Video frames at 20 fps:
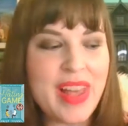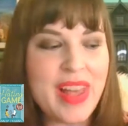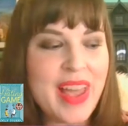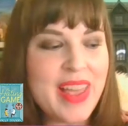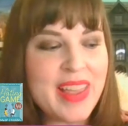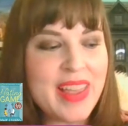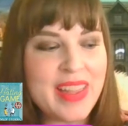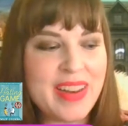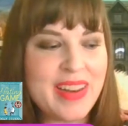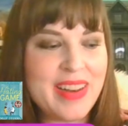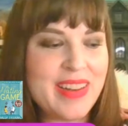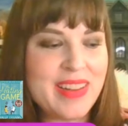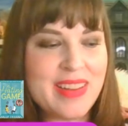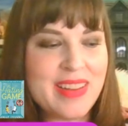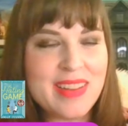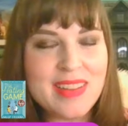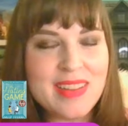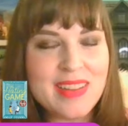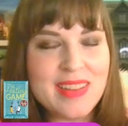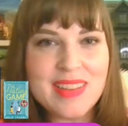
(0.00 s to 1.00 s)
And
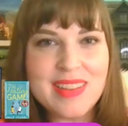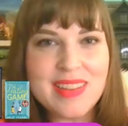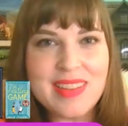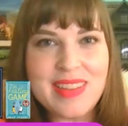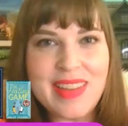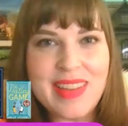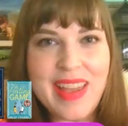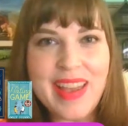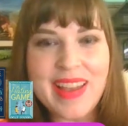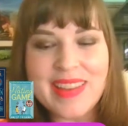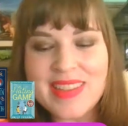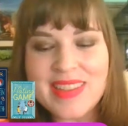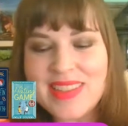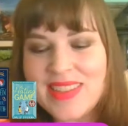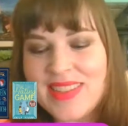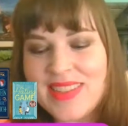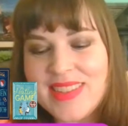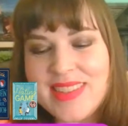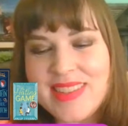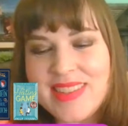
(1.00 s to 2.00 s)
yeah, it's
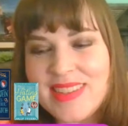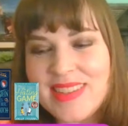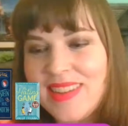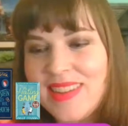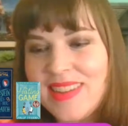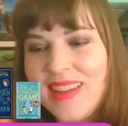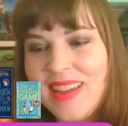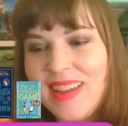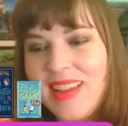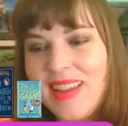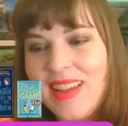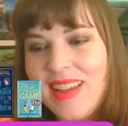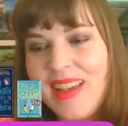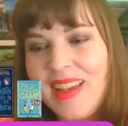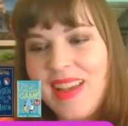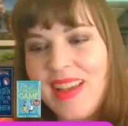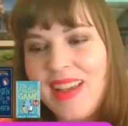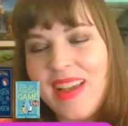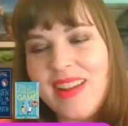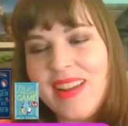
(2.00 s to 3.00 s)
just
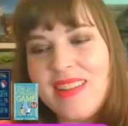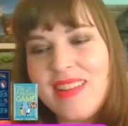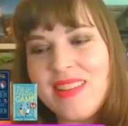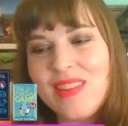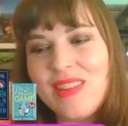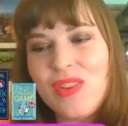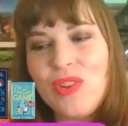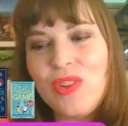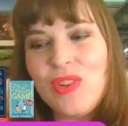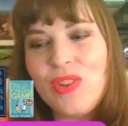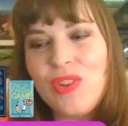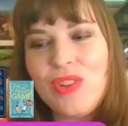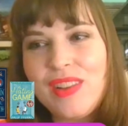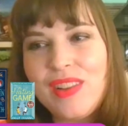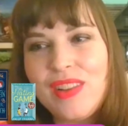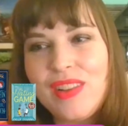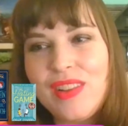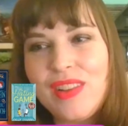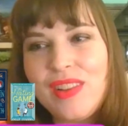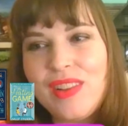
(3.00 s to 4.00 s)
another
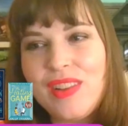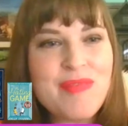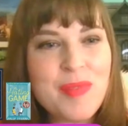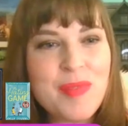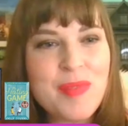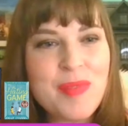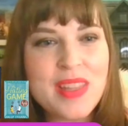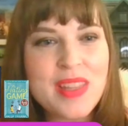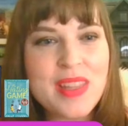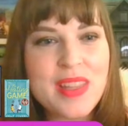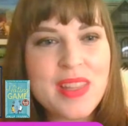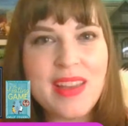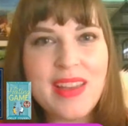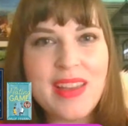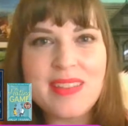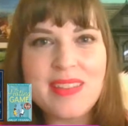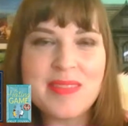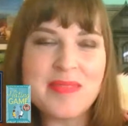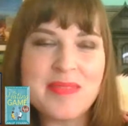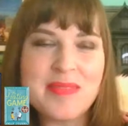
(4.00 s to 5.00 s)
cool life moment
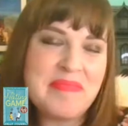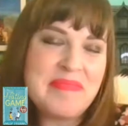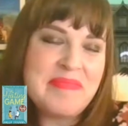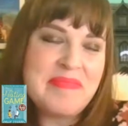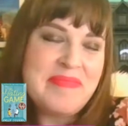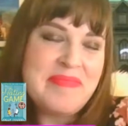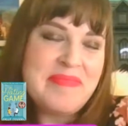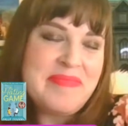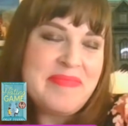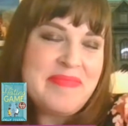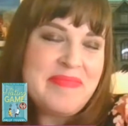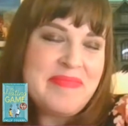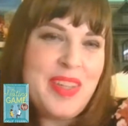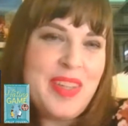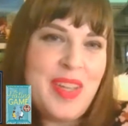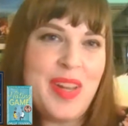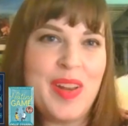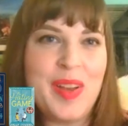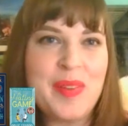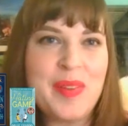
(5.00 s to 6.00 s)
that
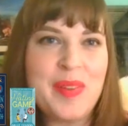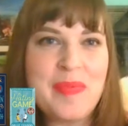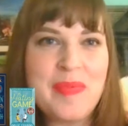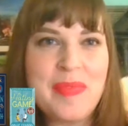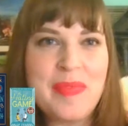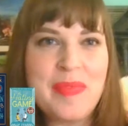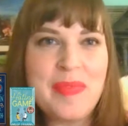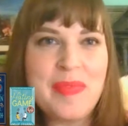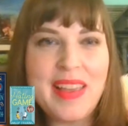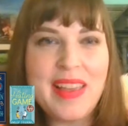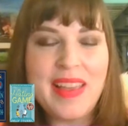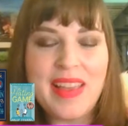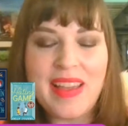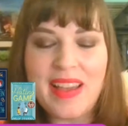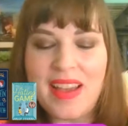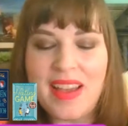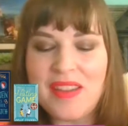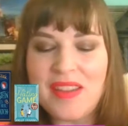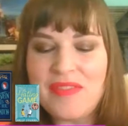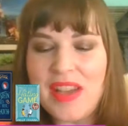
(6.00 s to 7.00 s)
you know
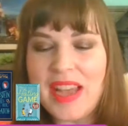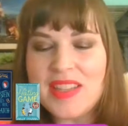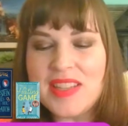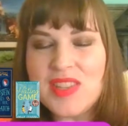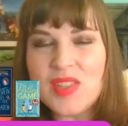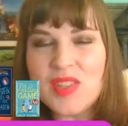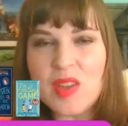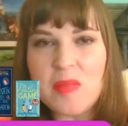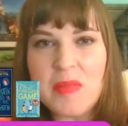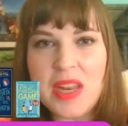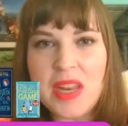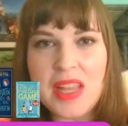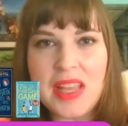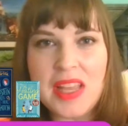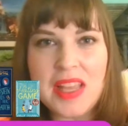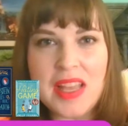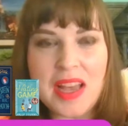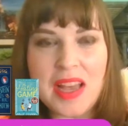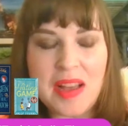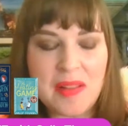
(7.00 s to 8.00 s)
I've had so many
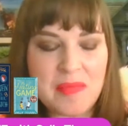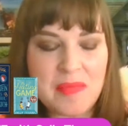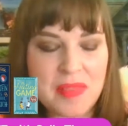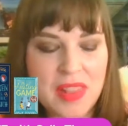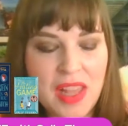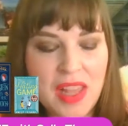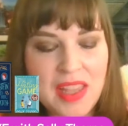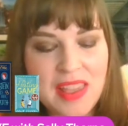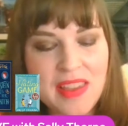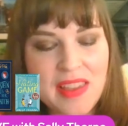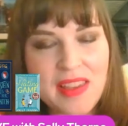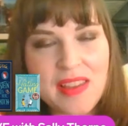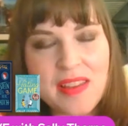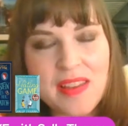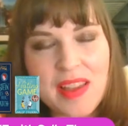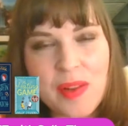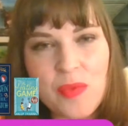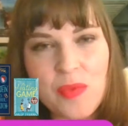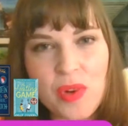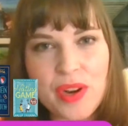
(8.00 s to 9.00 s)
lucky and
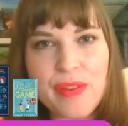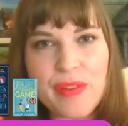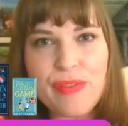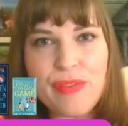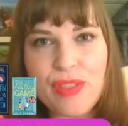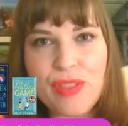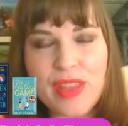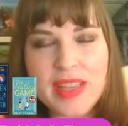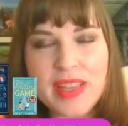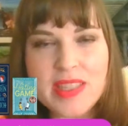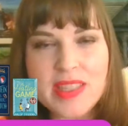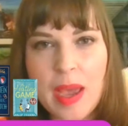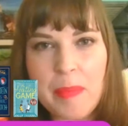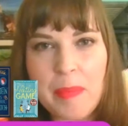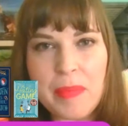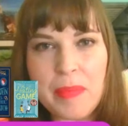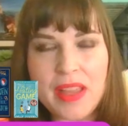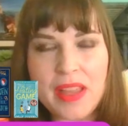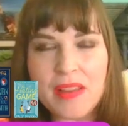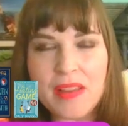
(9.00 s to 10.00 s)
wonderful things
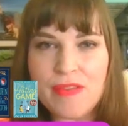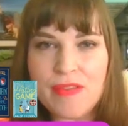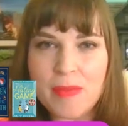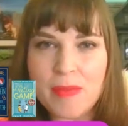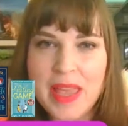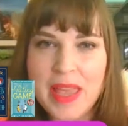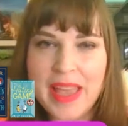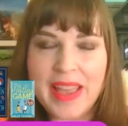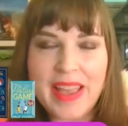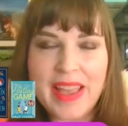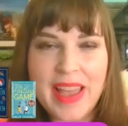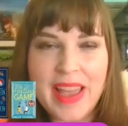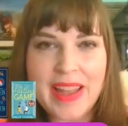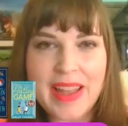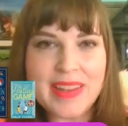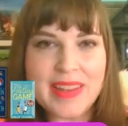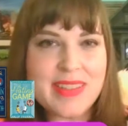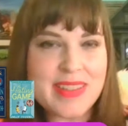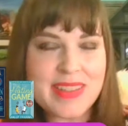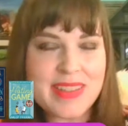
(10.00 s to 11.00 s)
happening for me,
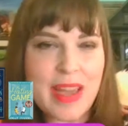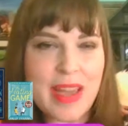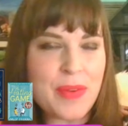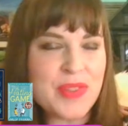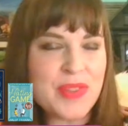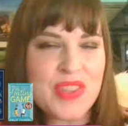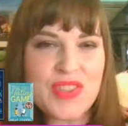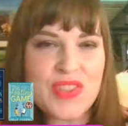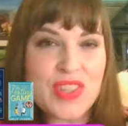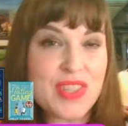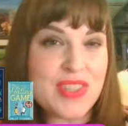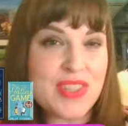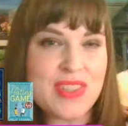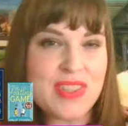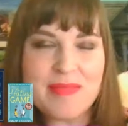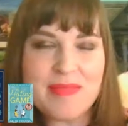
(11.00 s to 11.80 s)
and that was just